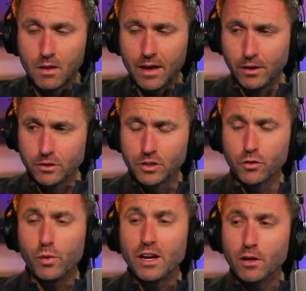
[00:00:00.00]
and also
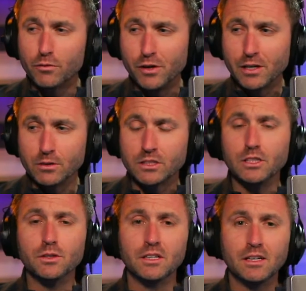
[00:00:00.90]
the radio frequency
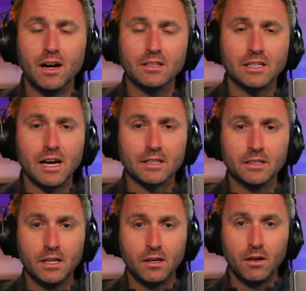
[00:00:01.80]
you can
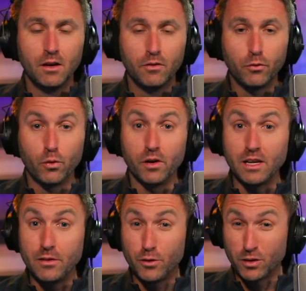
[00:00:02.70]
contact for
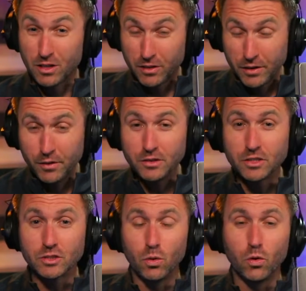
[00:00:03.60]
either
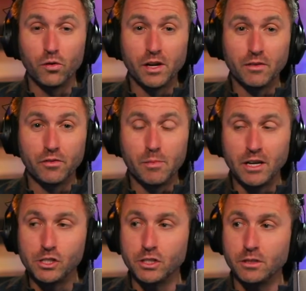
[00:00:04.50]
clearance or
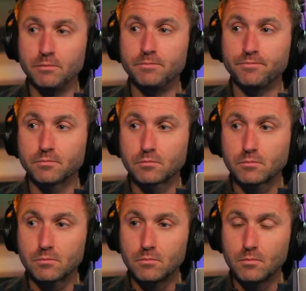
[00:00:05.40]
information
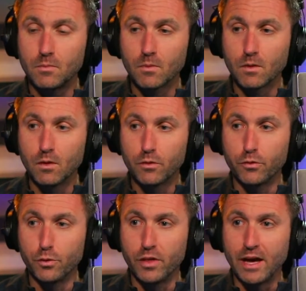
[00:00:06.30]

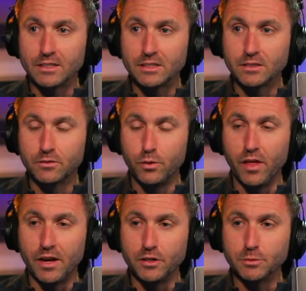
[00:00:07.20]
through that
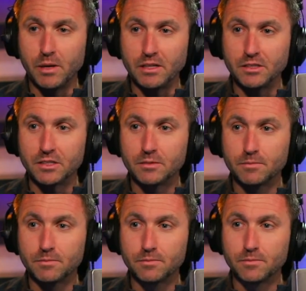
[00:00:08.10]
airspace.
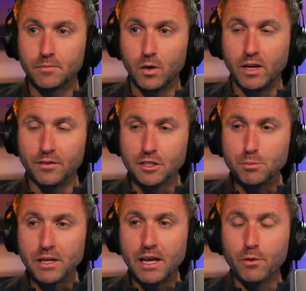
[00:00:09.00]
Okay, let's
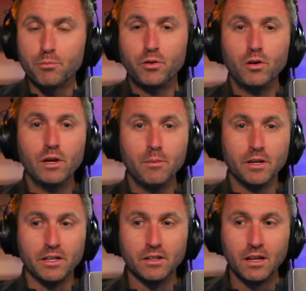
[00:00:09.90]
begin with
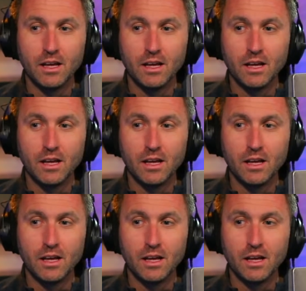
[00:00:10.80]
prohibited.